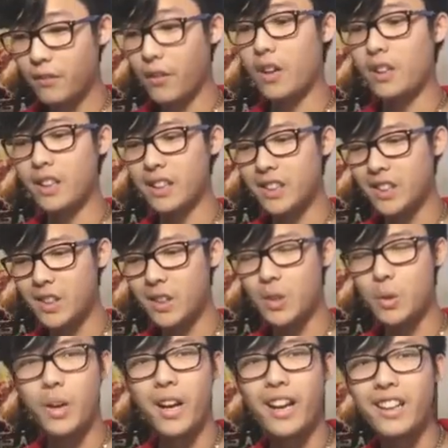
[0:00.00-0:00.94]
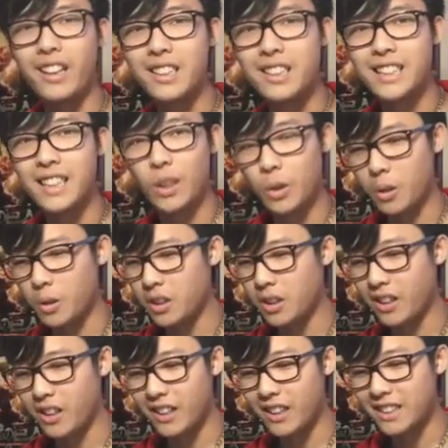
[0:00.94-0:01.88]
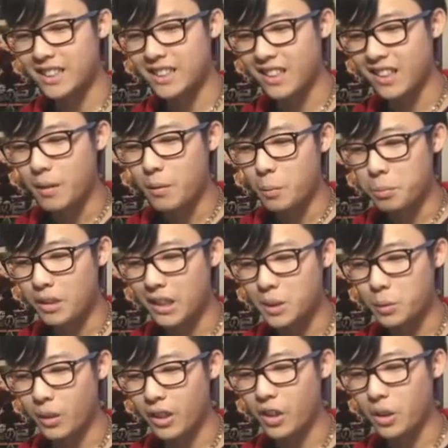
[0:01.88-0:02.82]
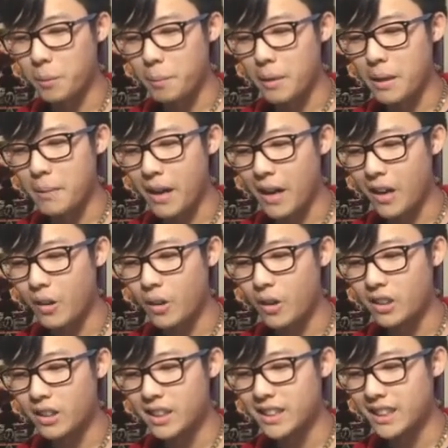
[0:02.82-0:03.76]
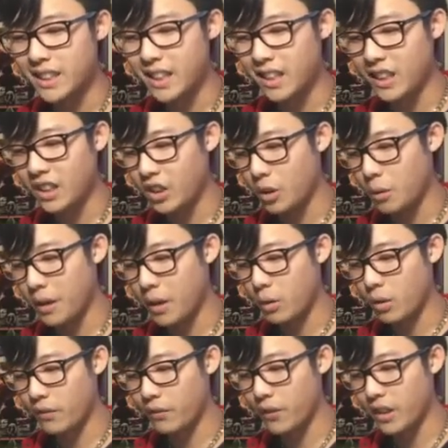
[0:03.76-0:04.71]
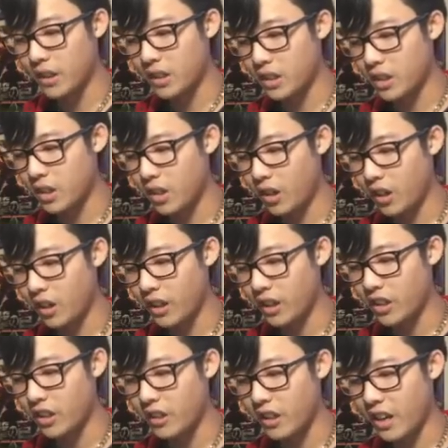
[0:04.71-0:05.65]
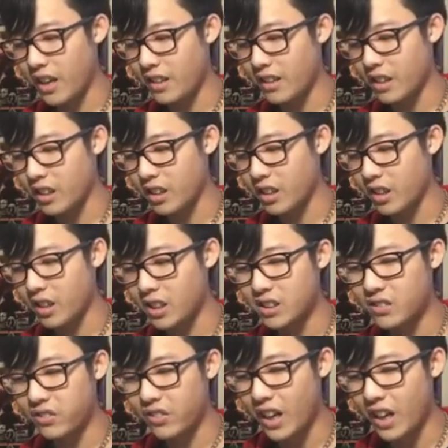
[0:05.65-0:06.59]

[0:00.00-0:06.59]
Falling Strike, 0 cost, plus 100 beat power. Sink, you may reveal a card in your hand that costs